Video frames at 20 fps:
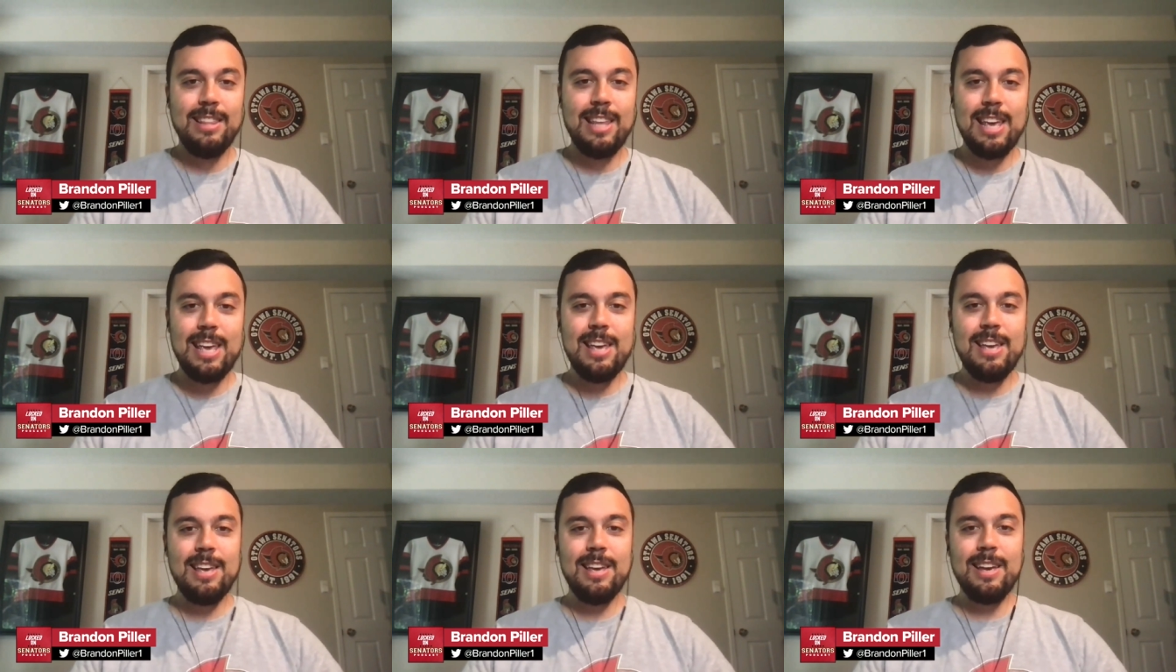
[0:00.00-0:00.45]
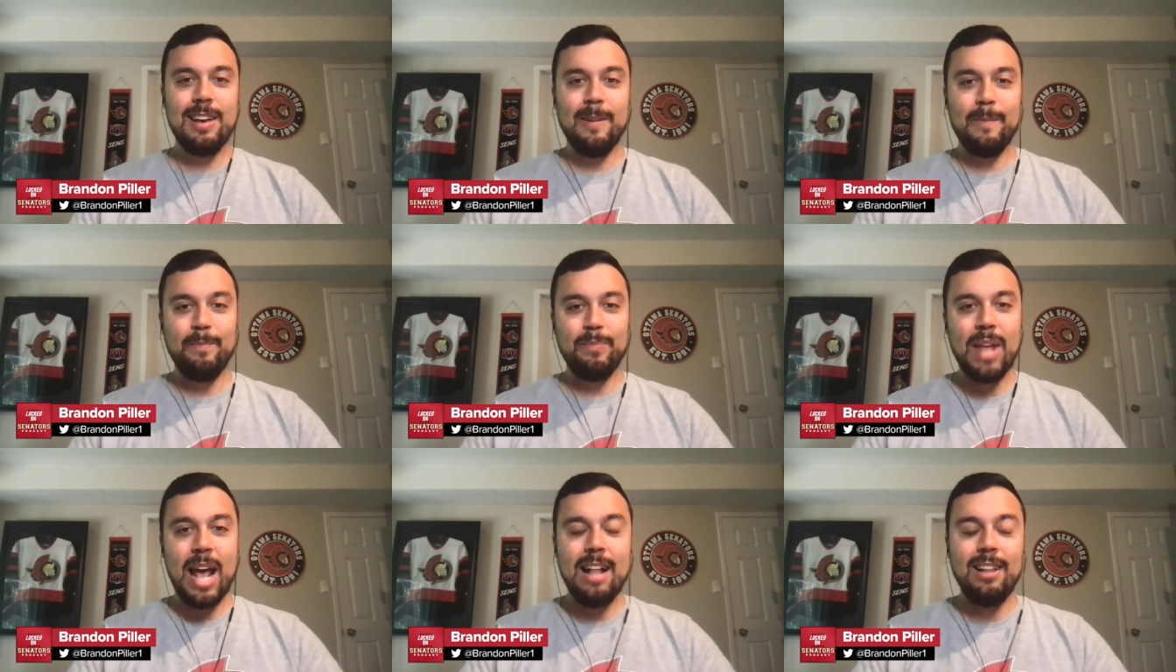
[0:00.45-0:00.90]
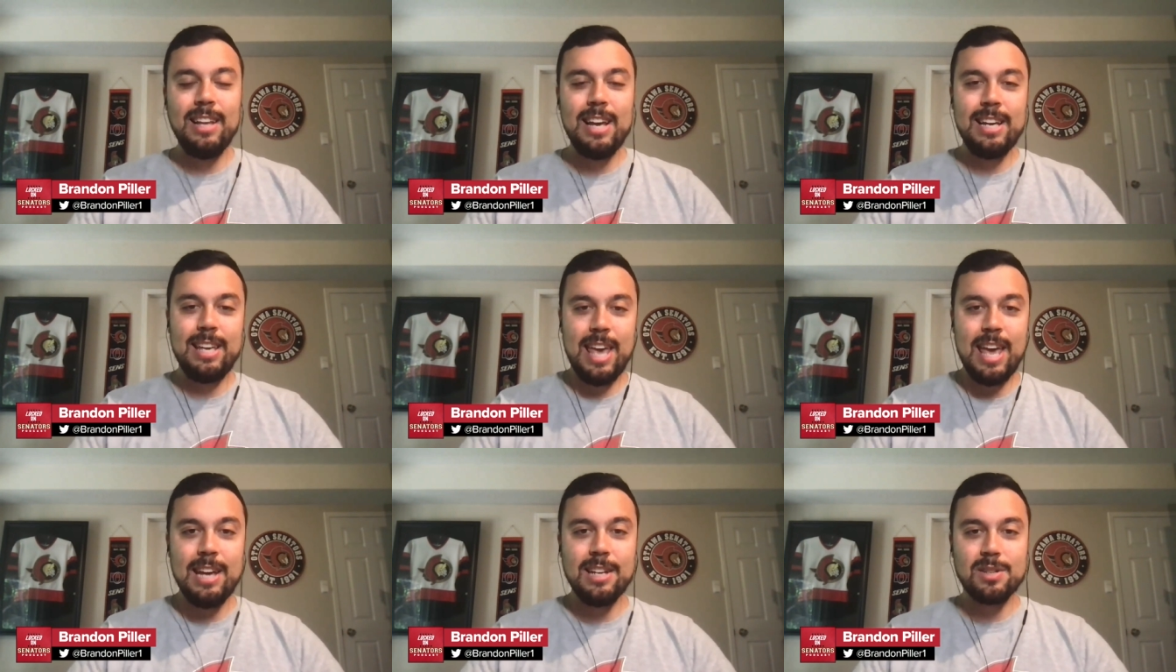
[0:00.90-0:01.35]
the L A
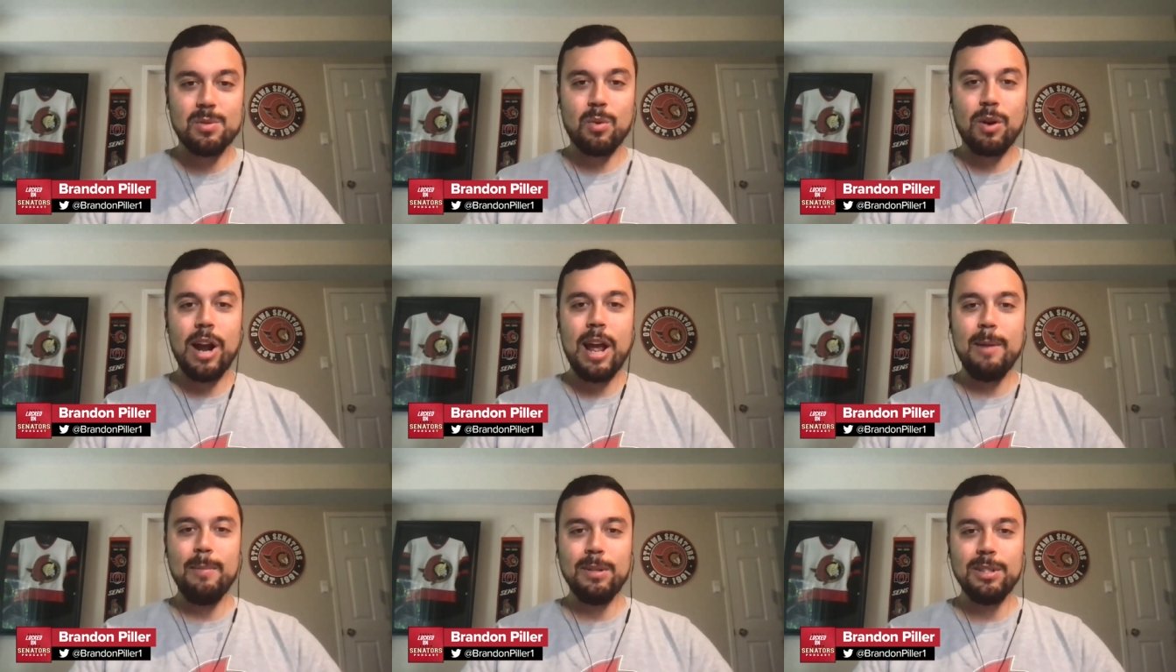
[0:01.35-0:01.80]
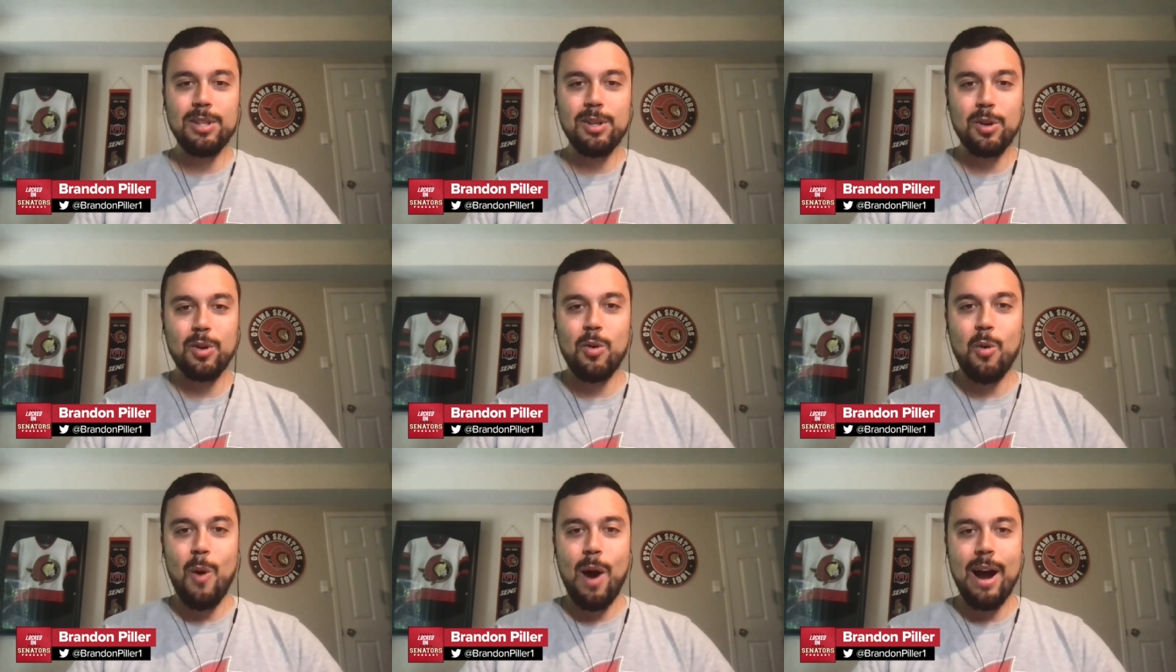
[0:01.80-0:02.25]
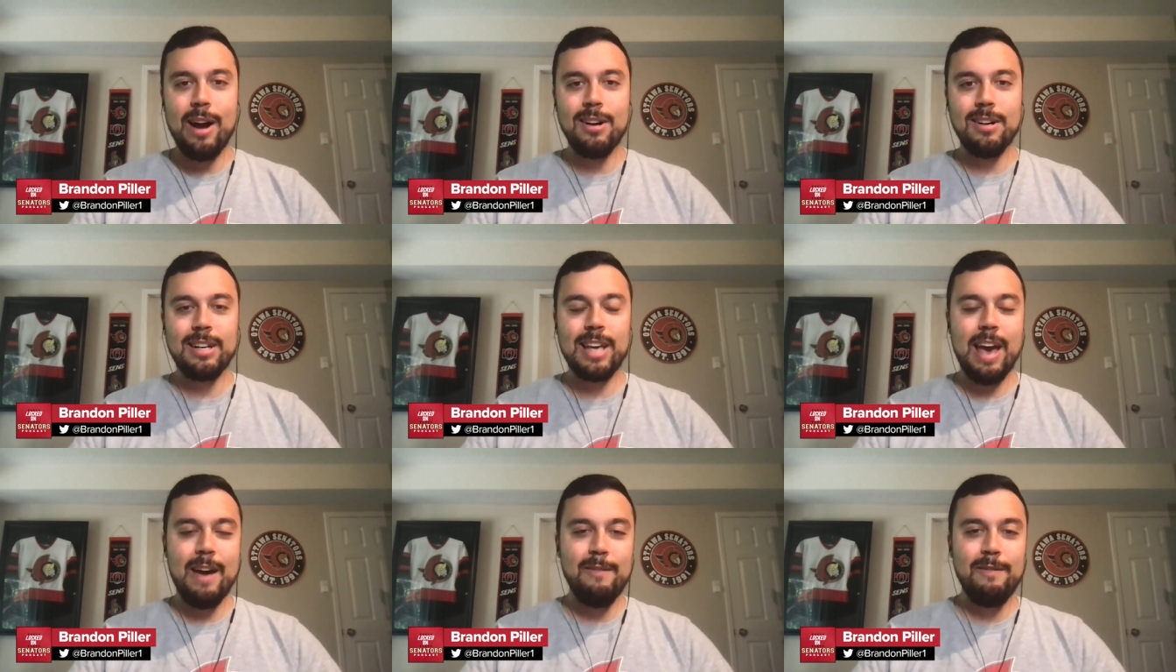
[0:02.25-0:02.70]
Kings were able to
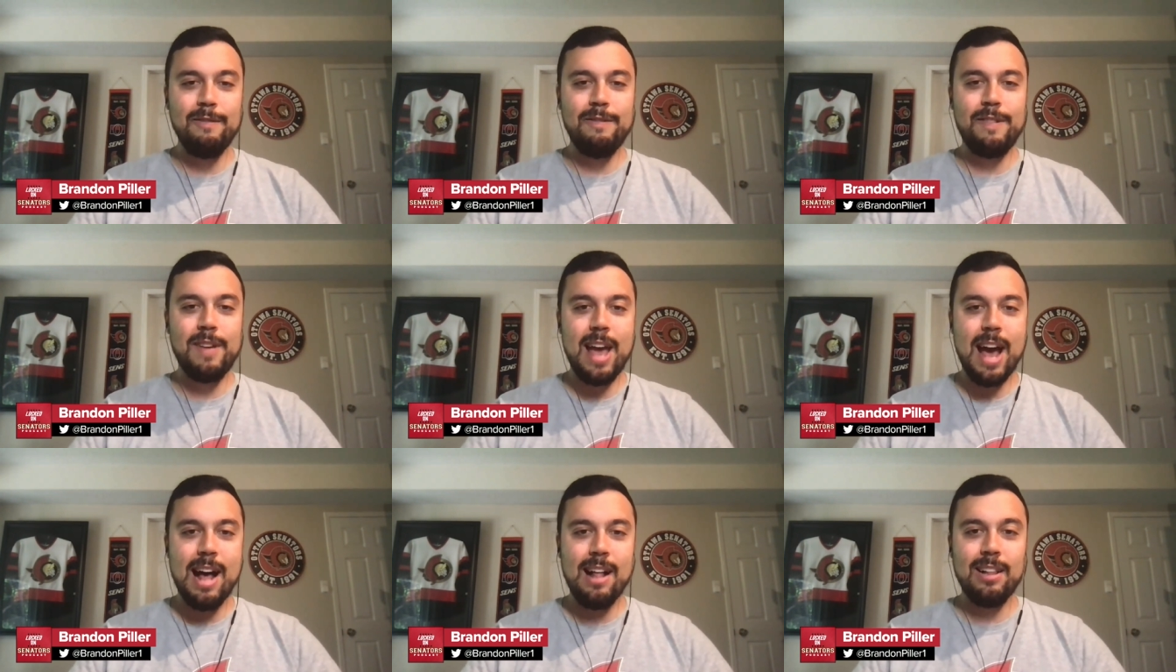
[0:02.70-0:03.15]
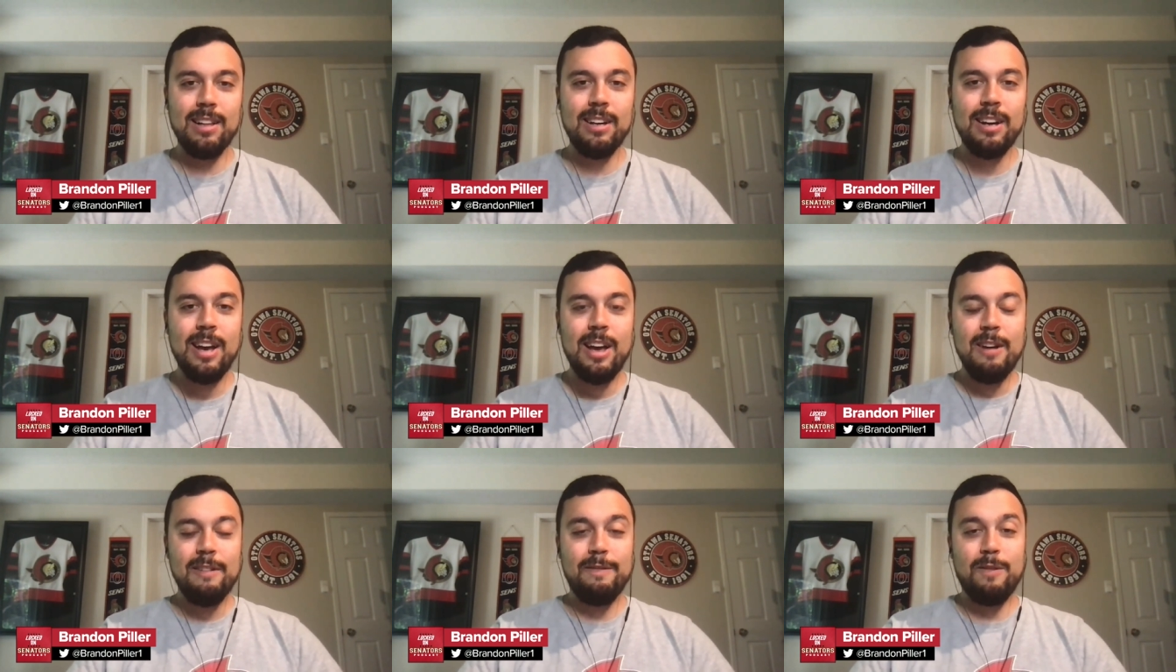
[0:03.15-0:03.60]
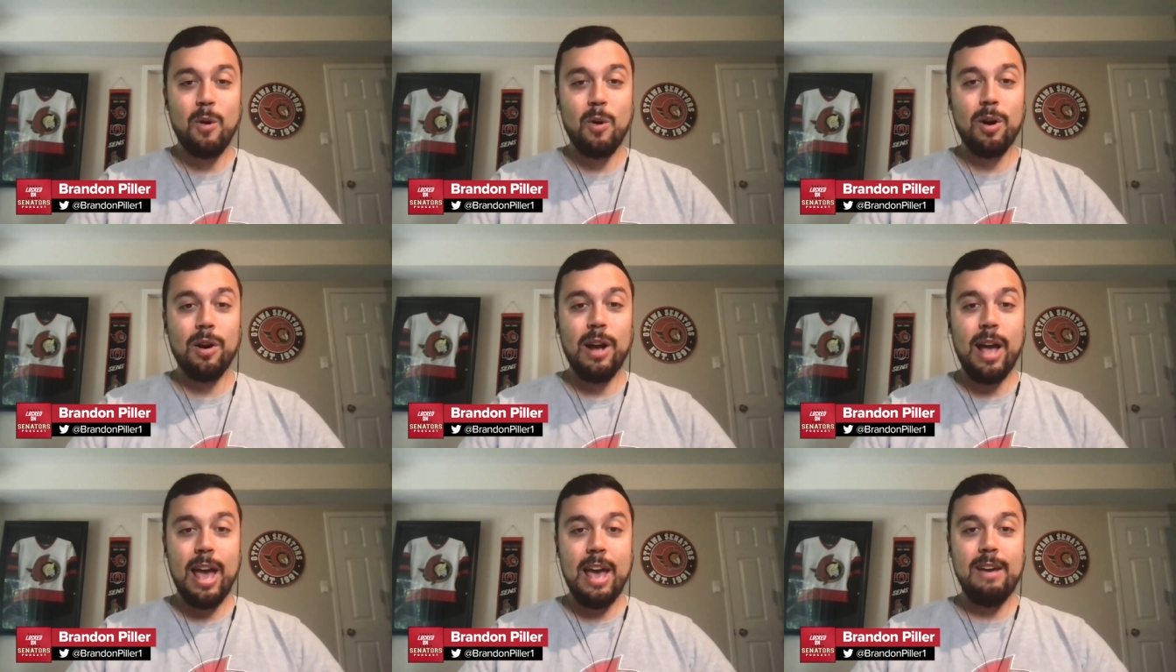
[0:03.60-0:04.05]
acquire Kevin Fiala
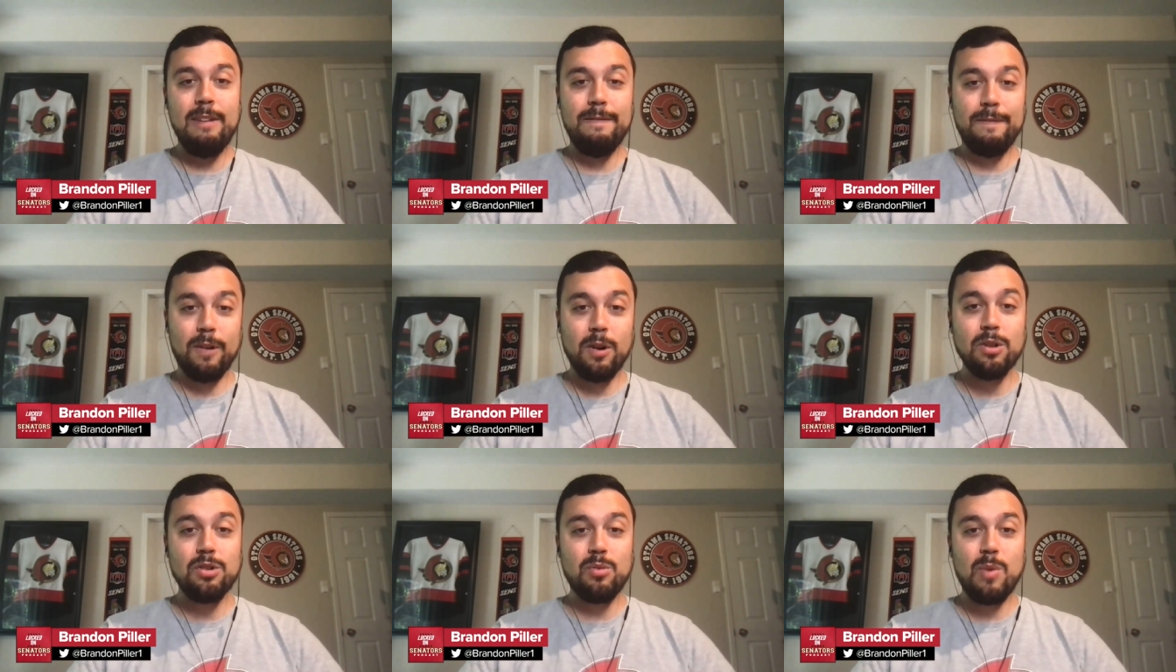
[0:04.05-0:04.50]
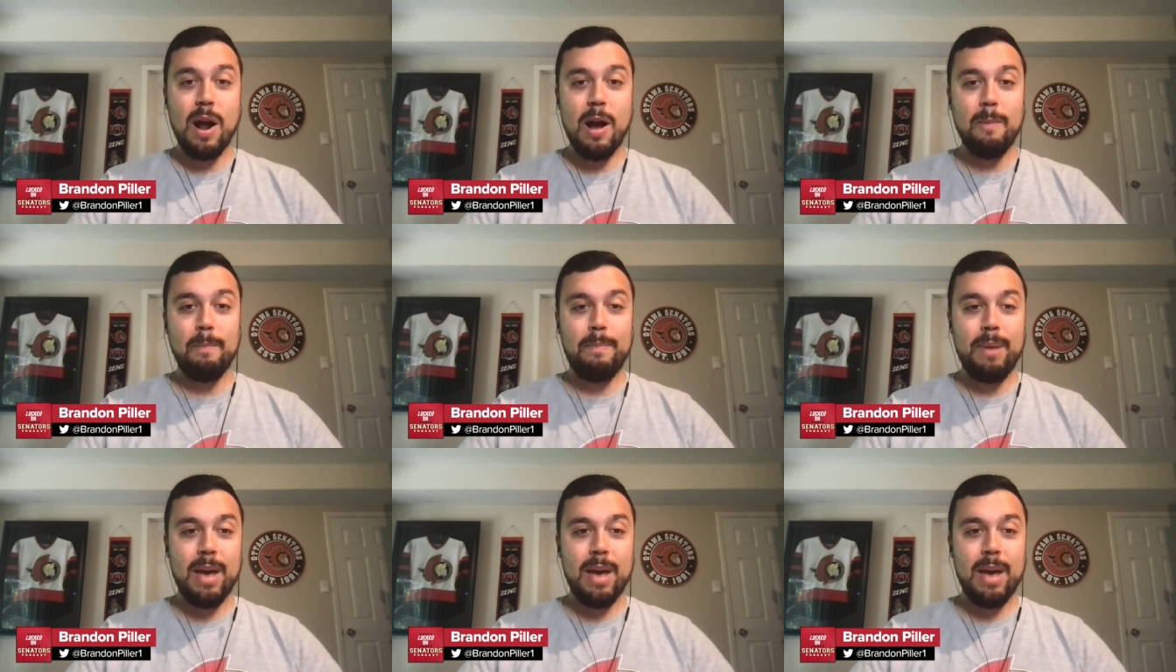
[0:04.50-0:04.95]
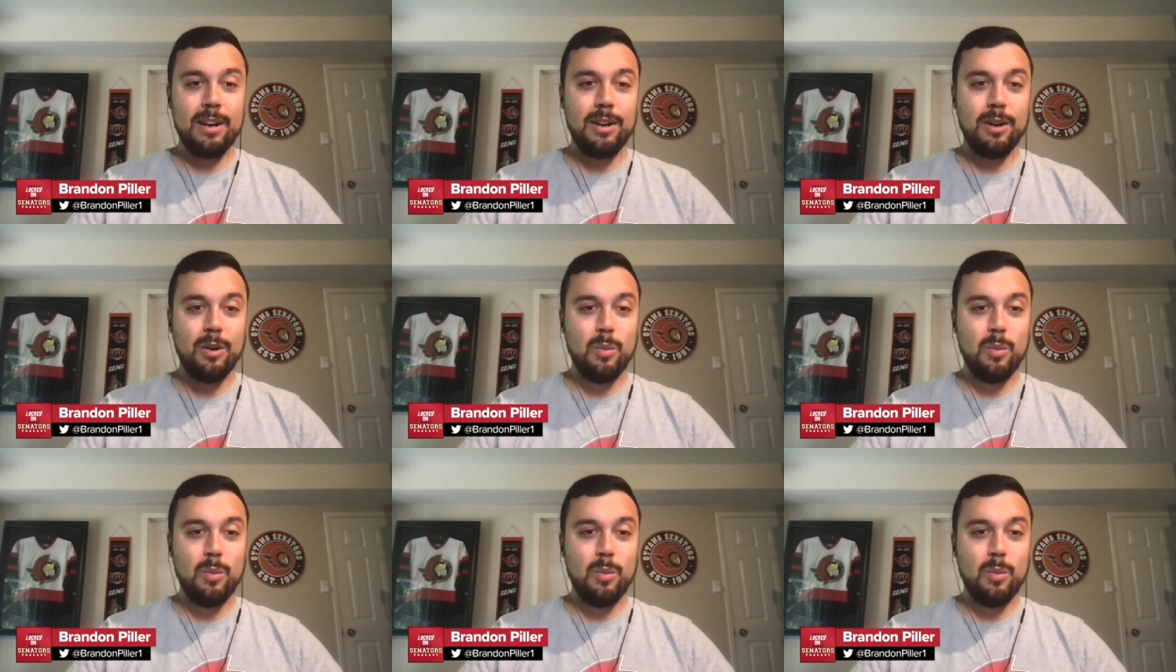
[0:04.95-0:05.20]
for a first round pick,